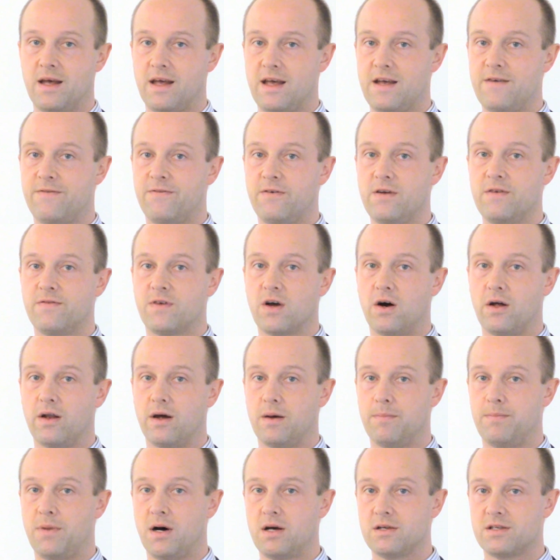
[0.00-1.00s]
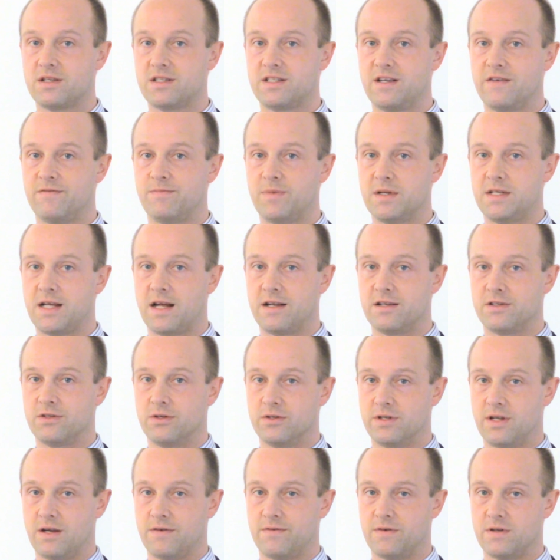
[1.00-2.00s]
If we've got a positive
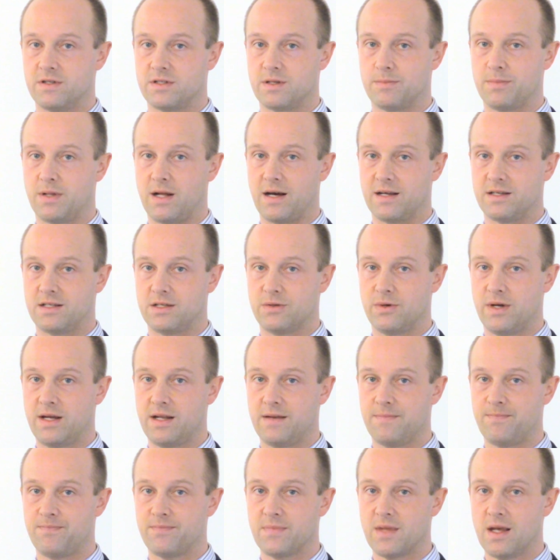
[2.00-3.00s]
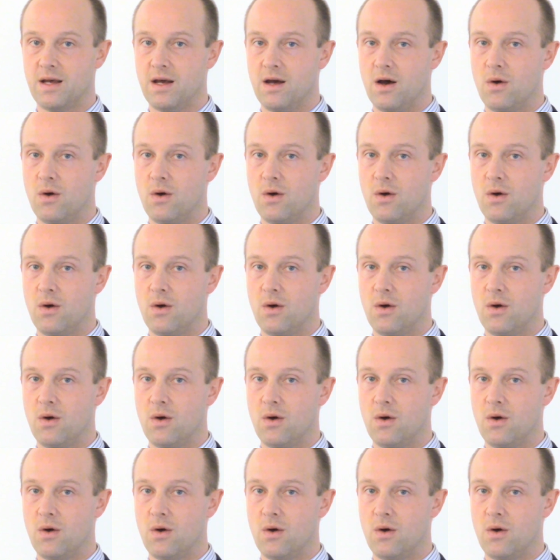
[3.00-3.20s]
potential difference applied to it,